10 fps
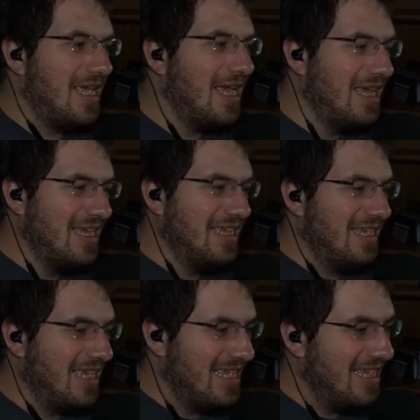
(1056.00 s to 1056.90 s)

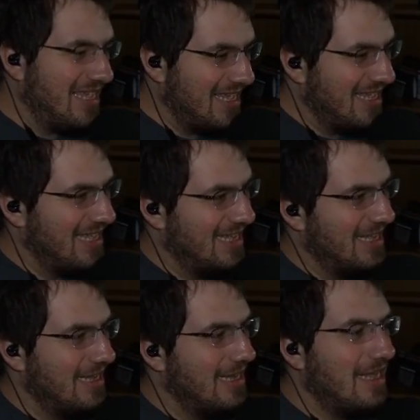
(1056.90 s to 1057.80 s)

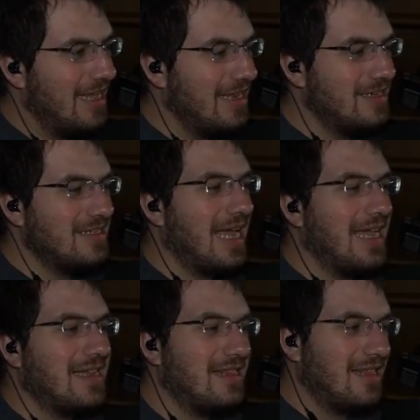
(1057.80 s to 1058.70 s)
he, just
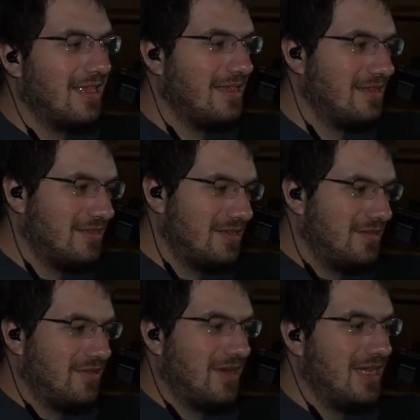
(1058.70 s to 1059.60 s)
acted like just
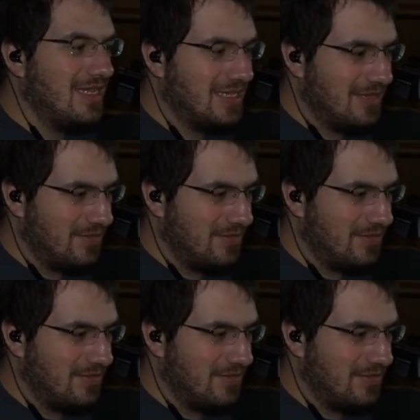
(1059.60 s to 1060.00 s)
crazy.